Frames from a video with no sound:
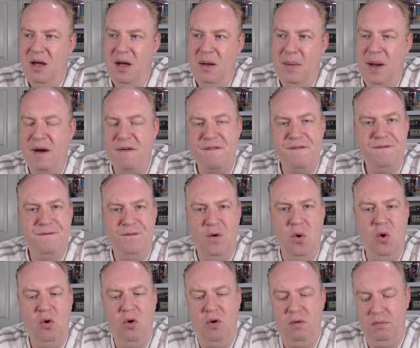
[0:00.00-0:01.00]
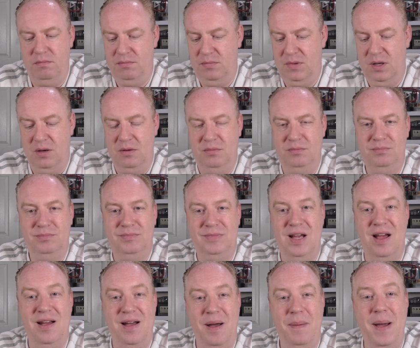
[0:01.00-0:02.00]
about
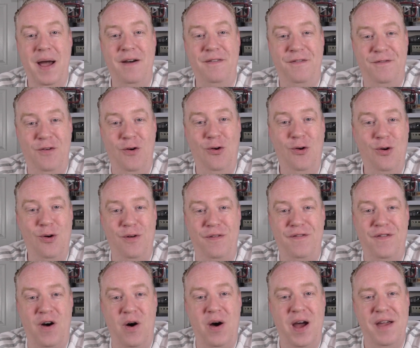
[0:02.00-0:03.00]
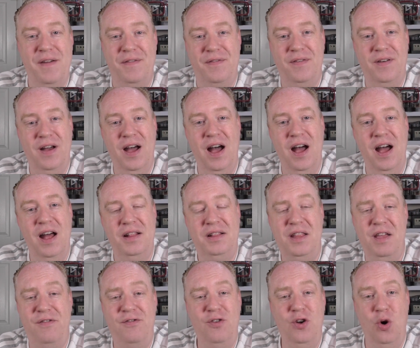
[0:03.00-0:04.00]
about four or five
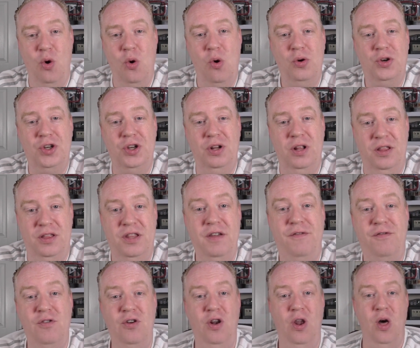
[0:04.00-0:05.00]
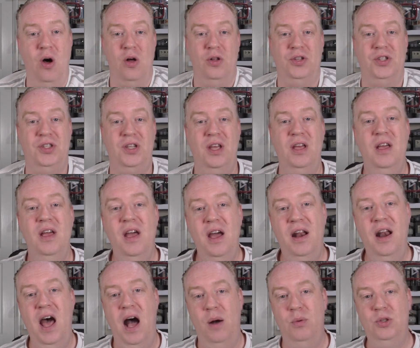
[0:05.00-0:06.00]
different lots
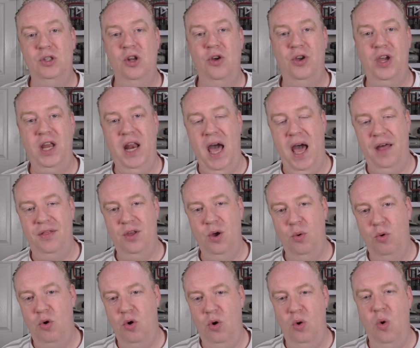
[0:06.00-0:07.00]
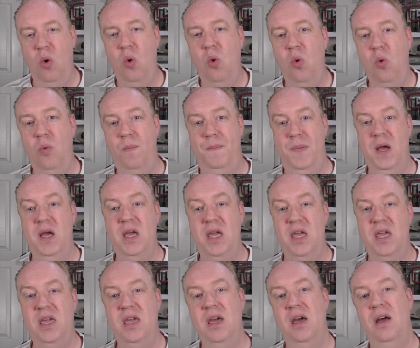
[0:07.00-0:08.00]
that I was looking at. They will all
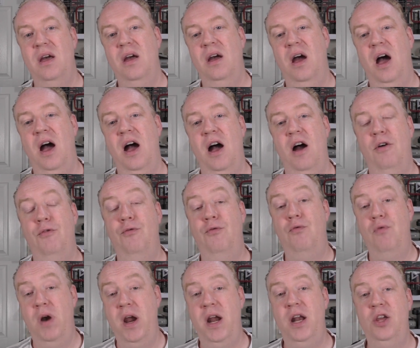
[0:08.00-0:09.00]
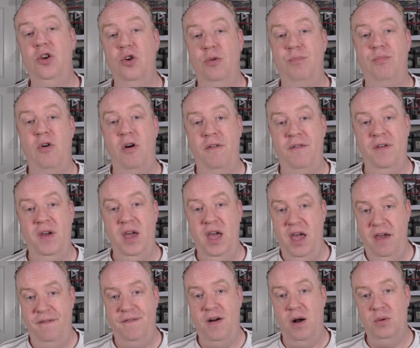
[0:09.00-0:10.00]
be really good profit
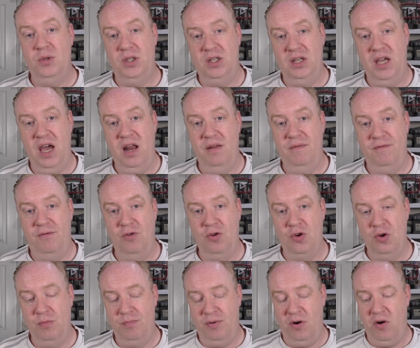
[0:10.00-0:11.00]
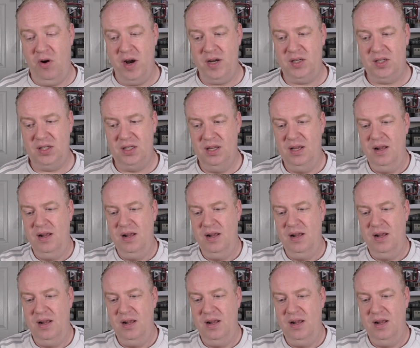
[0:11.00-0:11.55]
if I was to get them for a good price.